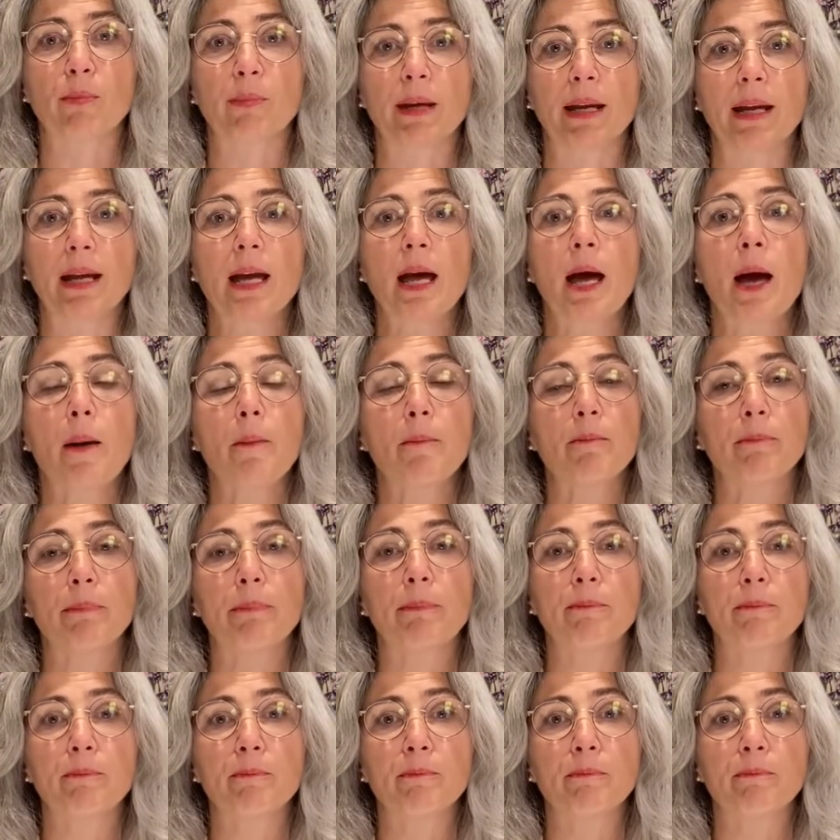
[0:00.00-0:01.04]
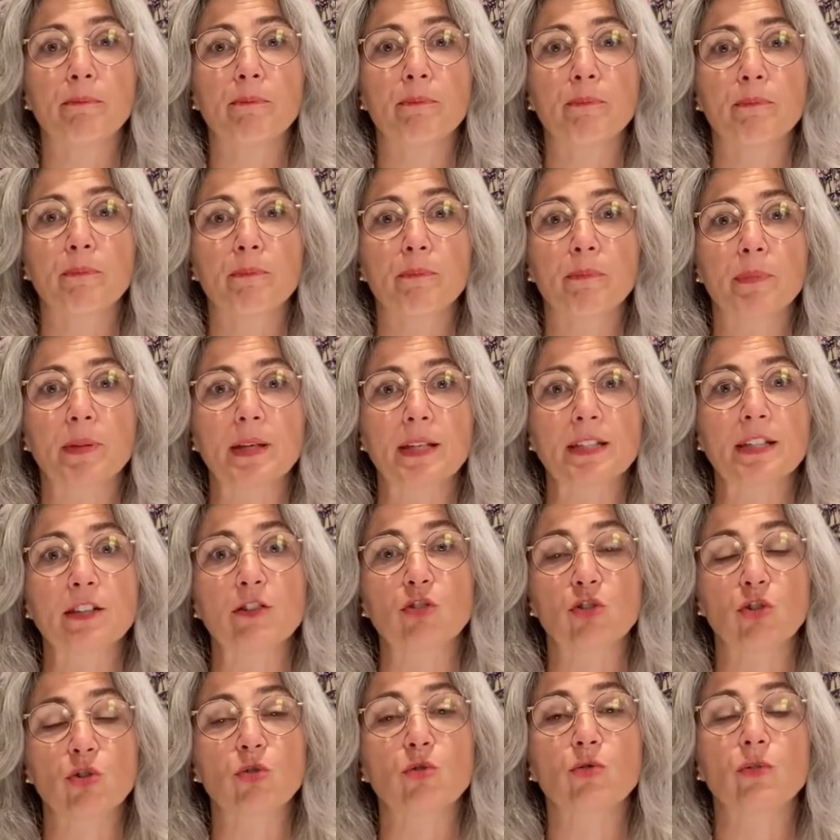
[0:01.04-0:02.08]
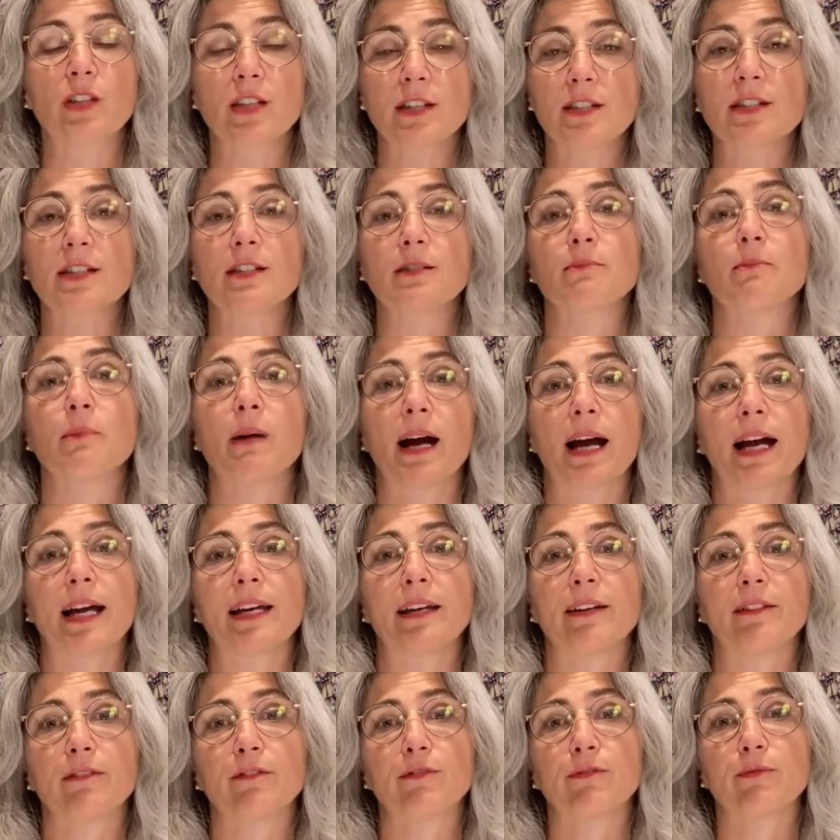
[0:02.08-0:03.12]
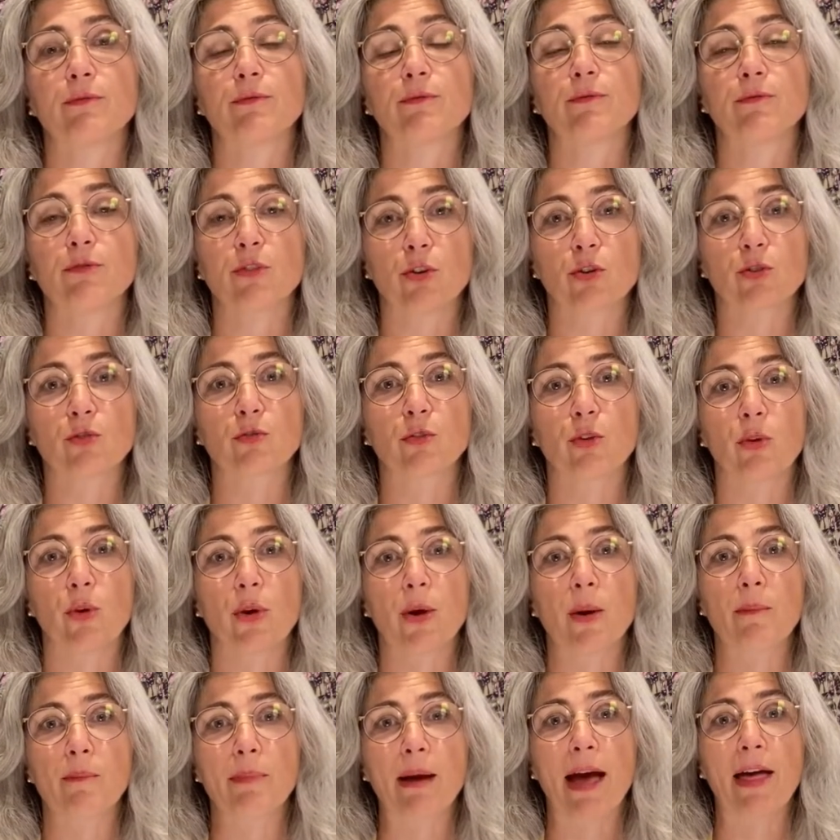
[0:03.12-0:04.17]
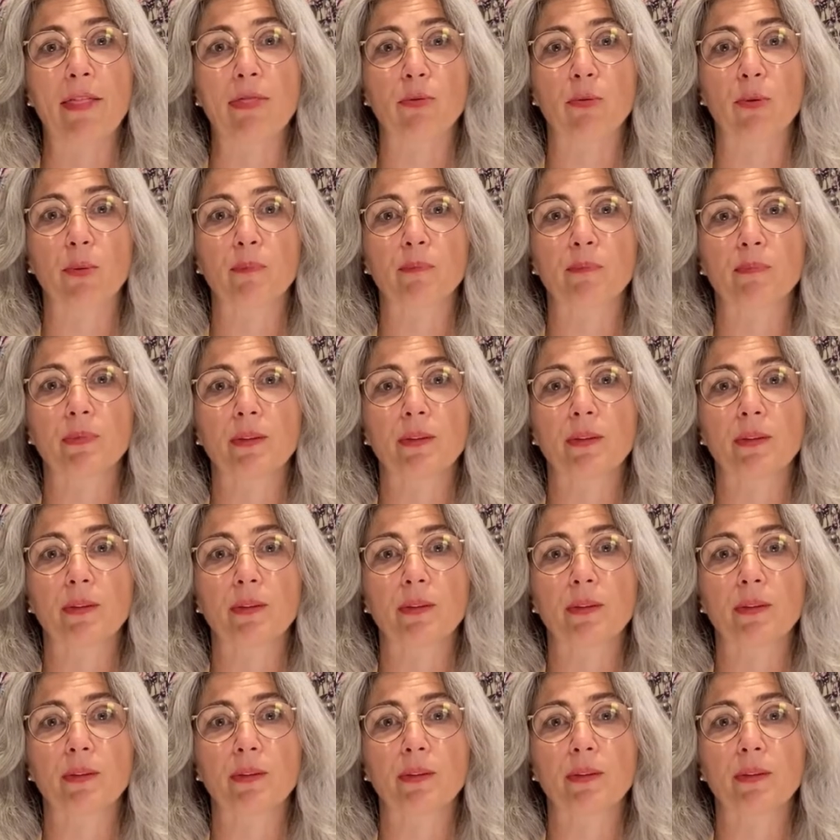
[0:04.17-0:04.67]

me. This is my first floor bathroom.